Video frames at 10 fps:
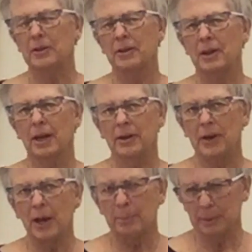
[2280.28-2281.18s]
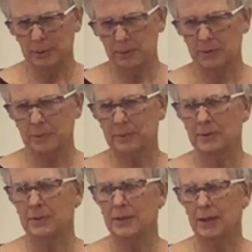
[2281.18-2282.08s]
in Numbers
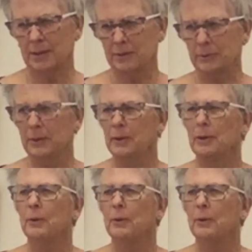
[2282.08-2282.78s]
6,